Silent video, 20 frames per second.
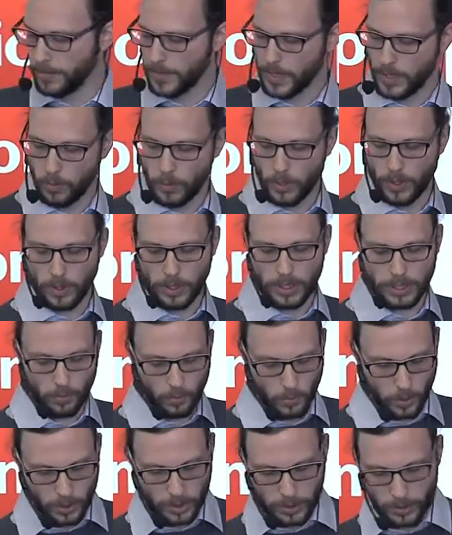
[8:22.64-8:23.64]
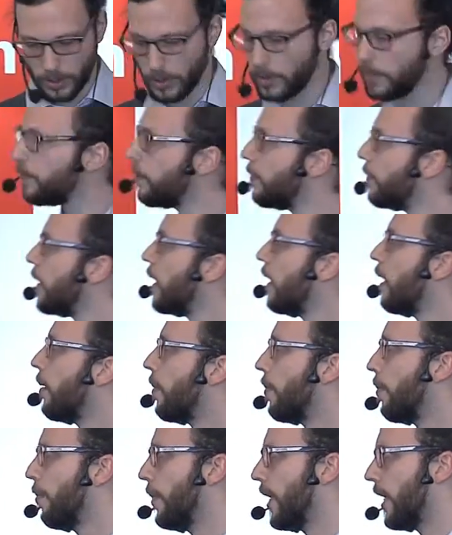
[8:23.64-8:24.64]
If we look at water
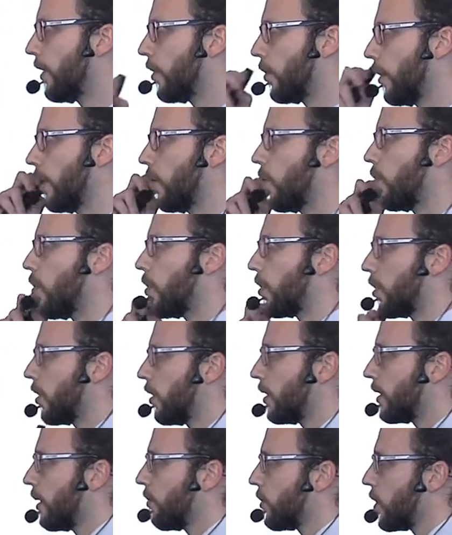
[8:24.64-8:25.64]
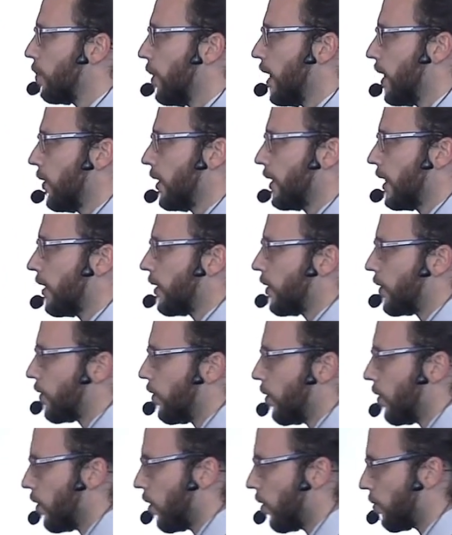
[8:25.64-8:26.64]
metering or water consumption metering, that's the
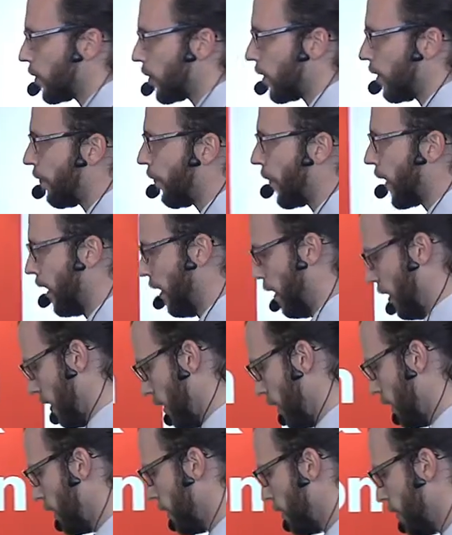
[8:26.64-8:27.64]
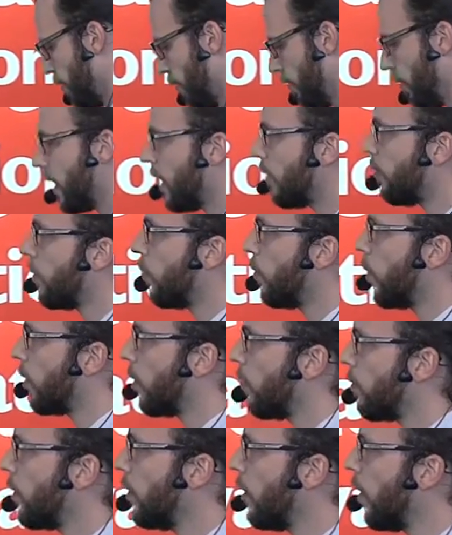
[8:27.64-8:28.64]
third option. Every one
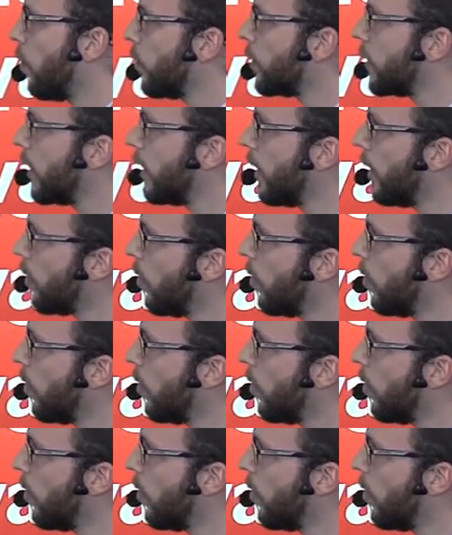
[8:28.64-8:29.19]
of you knows that at